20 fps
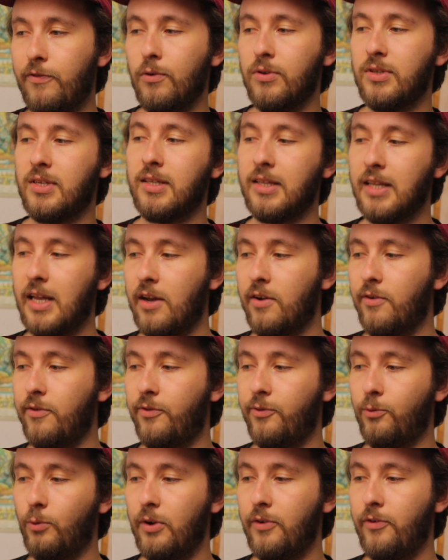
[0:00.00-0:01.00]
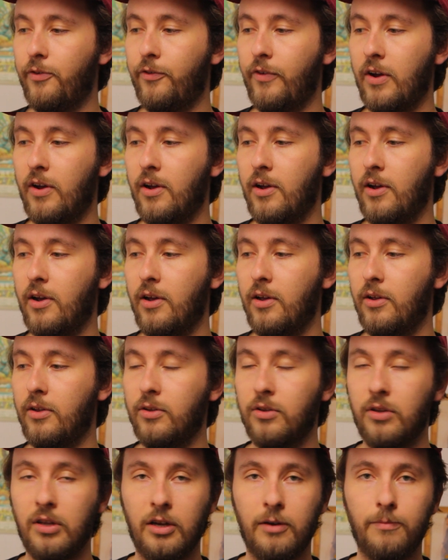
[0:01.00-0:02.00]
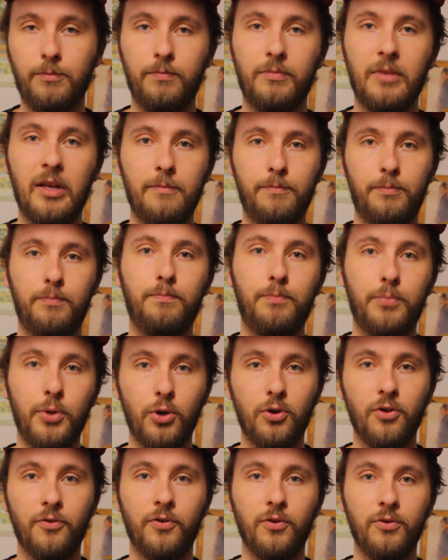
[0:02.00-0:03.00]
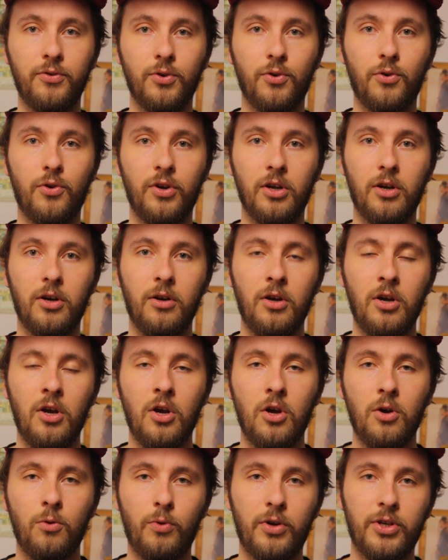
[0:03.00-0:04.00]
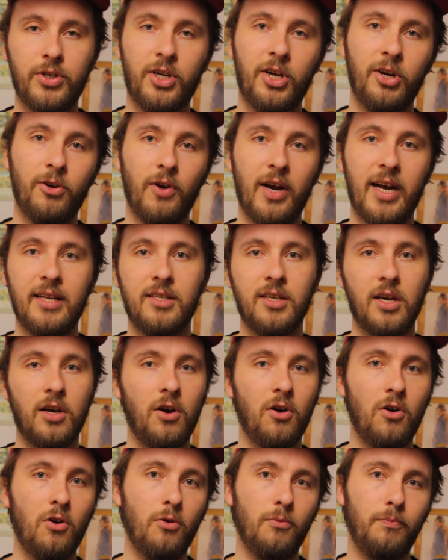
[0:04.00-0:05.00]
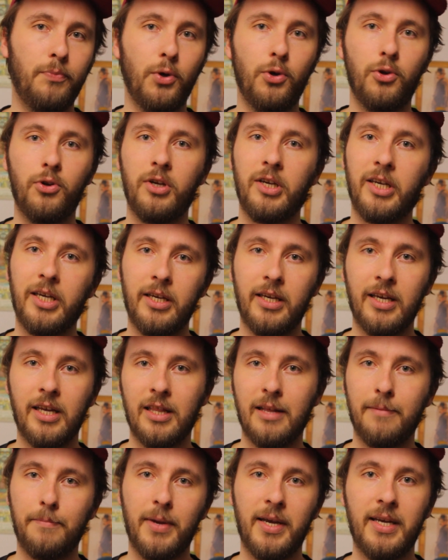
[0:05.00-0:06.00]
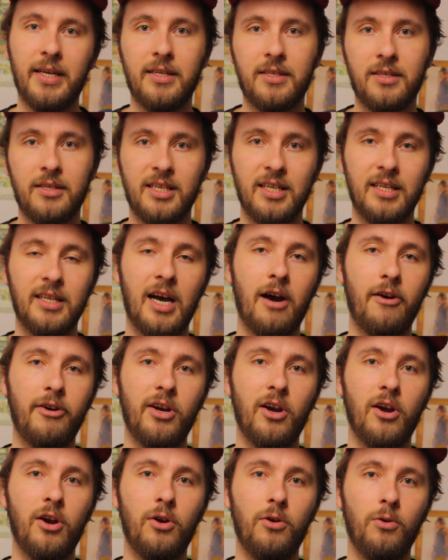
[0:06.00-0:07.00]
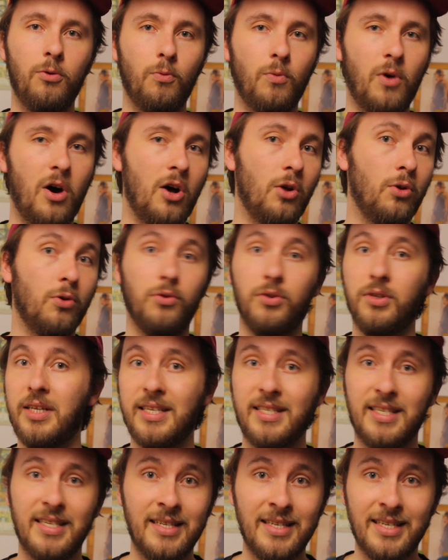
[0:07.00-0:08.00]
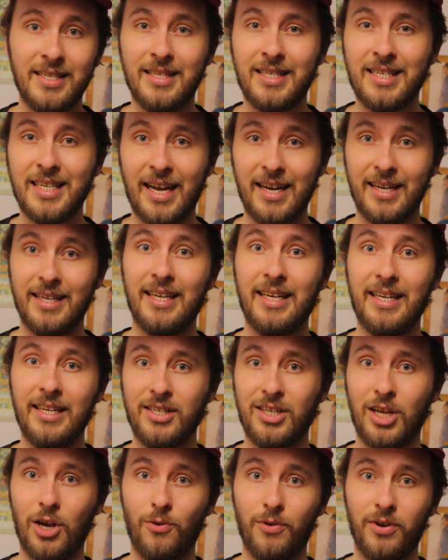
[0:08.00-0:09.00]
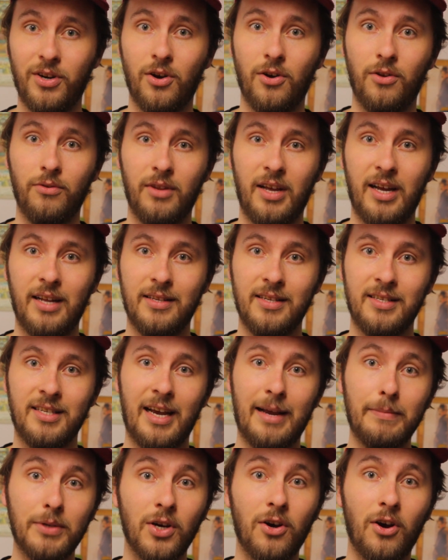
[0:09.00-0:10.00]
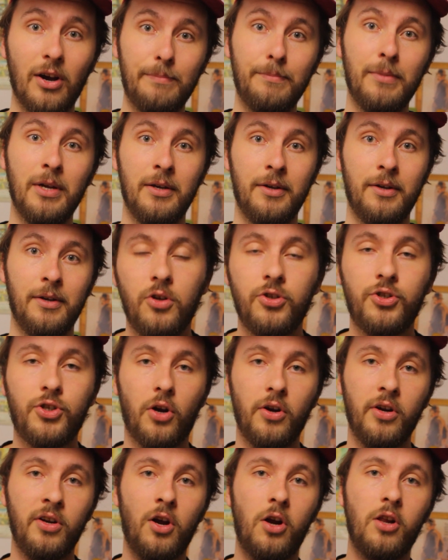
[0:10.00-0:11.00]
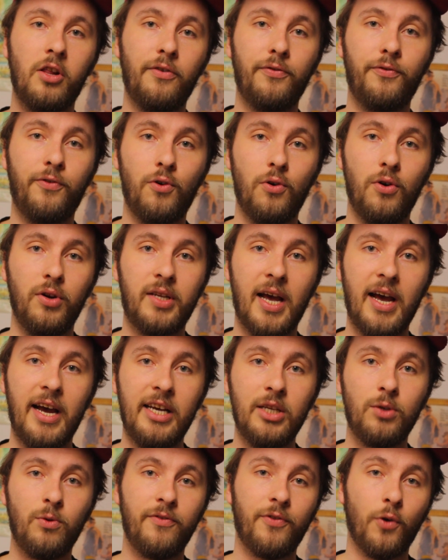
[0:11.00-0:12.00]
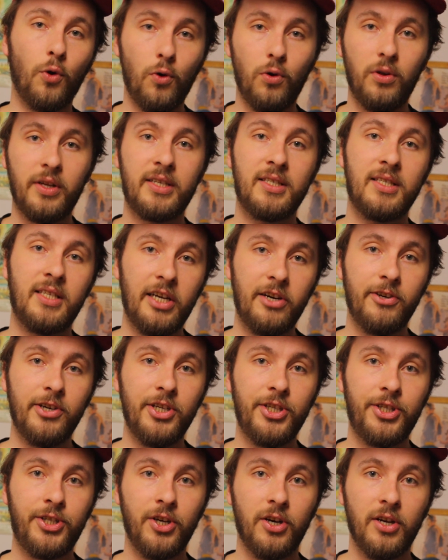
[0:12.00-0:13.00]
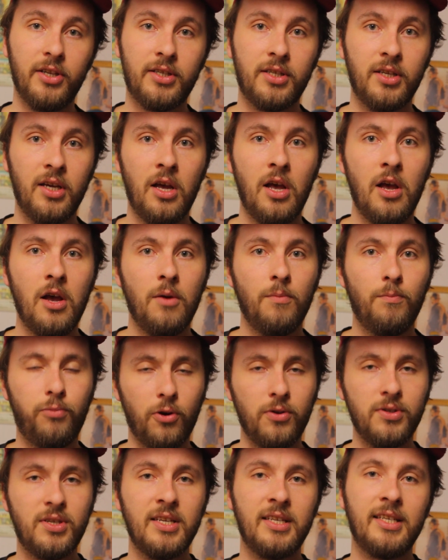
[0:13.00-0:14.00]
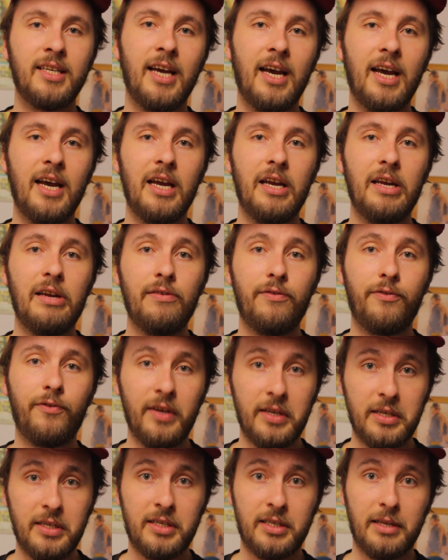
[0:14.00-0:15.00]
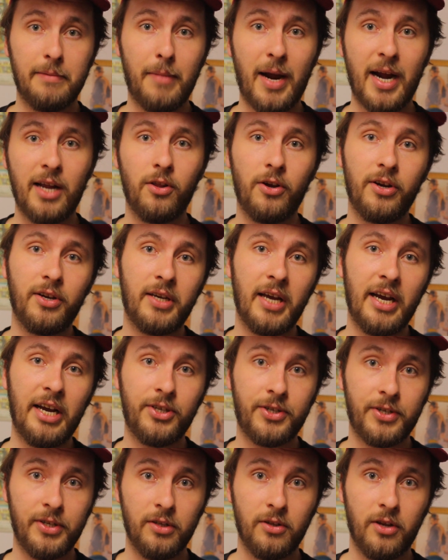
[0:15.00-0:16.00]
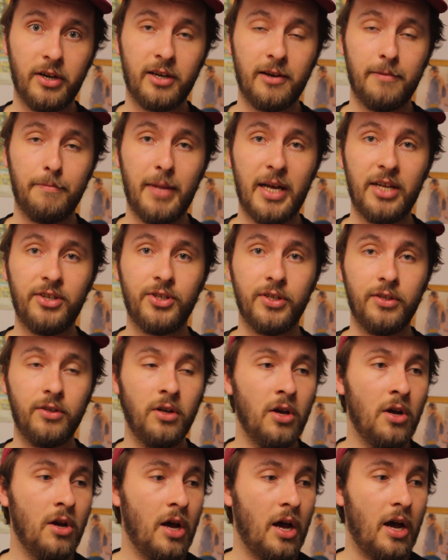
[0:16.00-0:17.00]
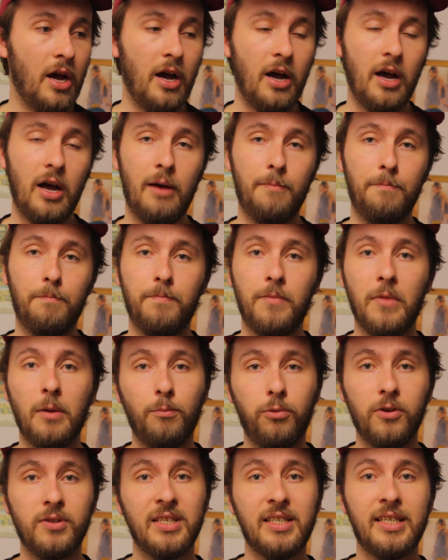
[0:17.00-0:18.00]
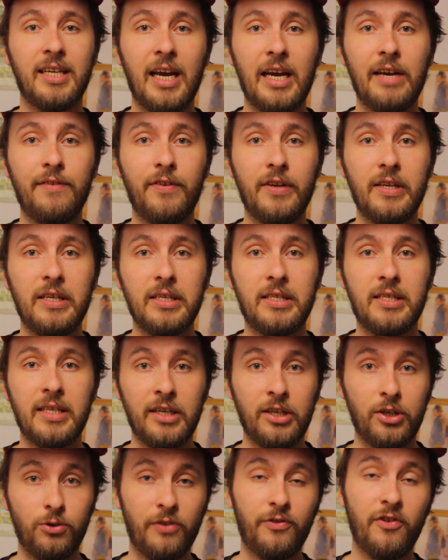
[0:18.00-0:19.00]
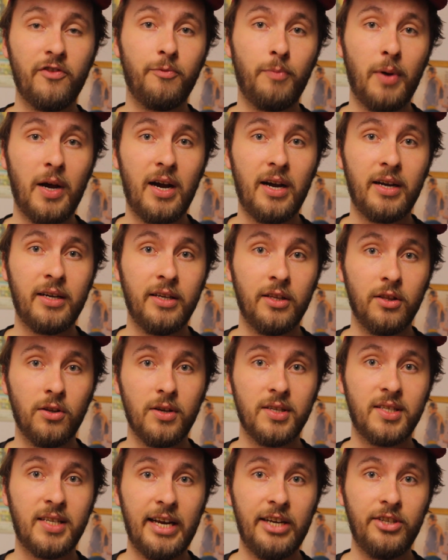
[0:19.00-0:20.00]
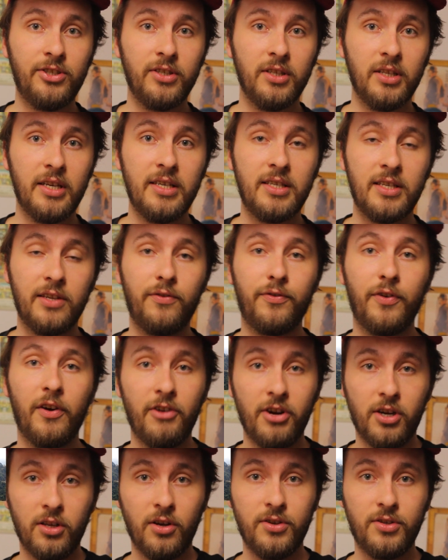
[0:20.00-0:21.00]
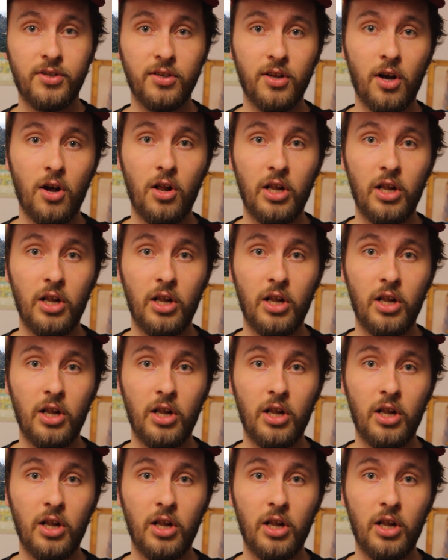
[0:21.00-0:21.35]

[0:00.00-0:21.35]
falls in love with uh, a, the beautiful daughter which creates a whole Beauty and the Beast scenario while all this insanity is going on at the same time. Shot in only four days with all exterior shots. Bronson Cave is the main location, like I mentioned. Um, Bronson Cave is in Griffith Park in Los Angeles. It's very close to the